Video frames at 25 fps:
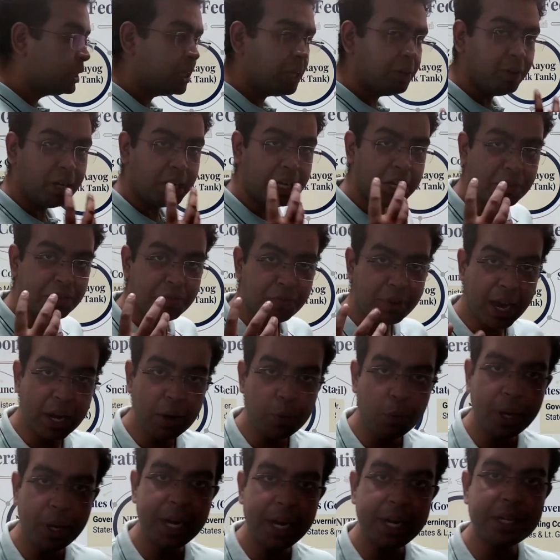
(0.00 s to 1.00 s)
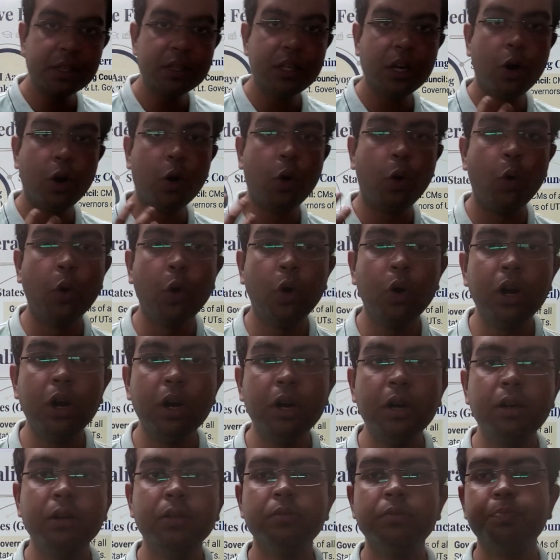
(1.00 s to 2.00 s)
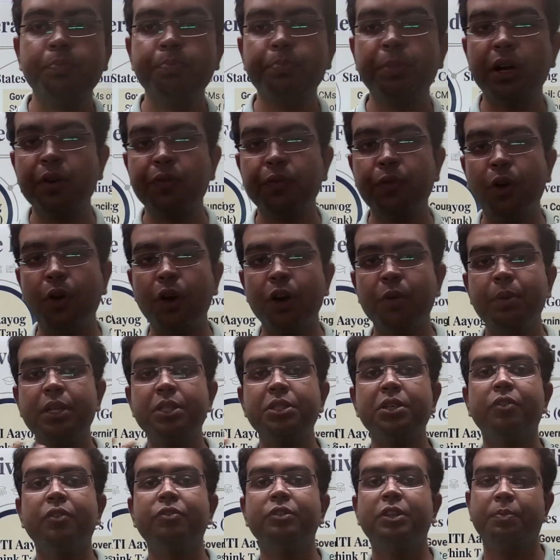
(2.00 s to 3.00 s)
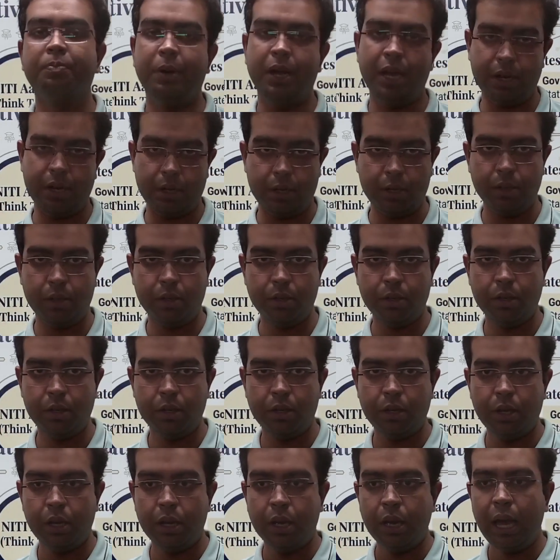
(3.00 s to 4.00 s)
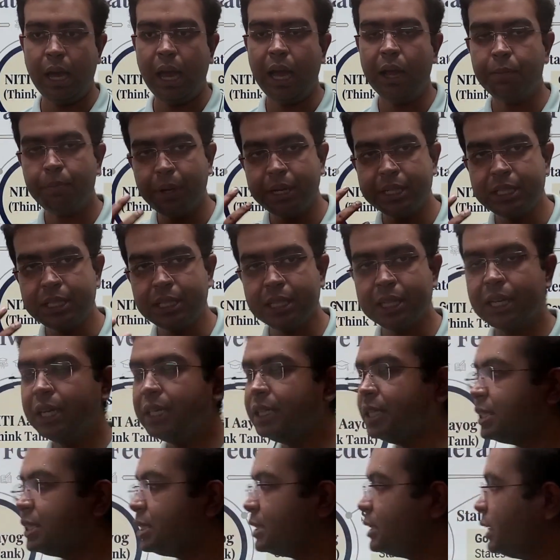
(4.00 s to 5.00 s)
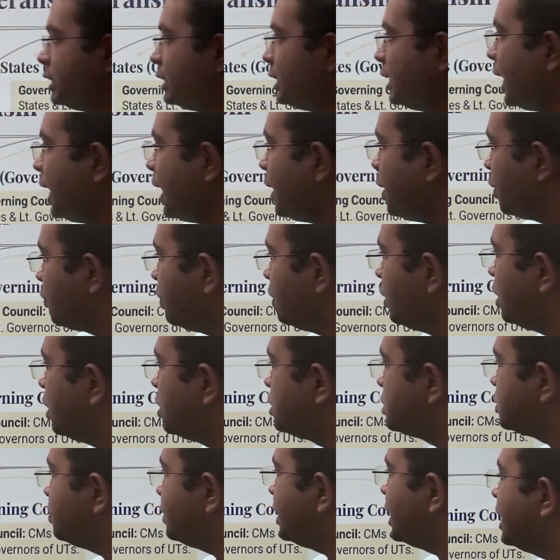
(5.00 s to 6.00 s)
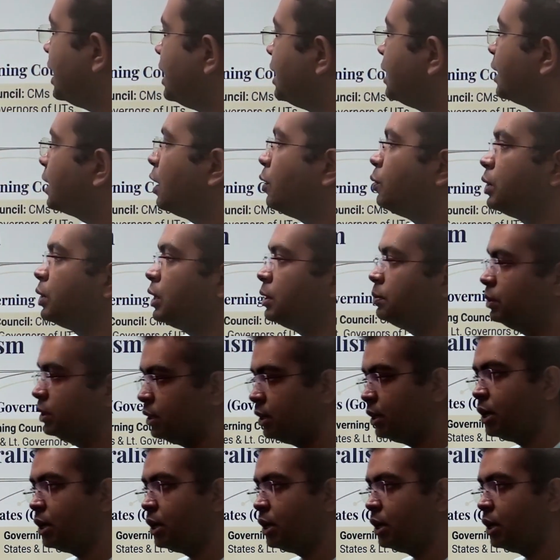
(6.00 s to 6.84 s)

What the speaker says: they will evaluate the whole performance of the plan. And basically this NITI Aayog will also be held accountable.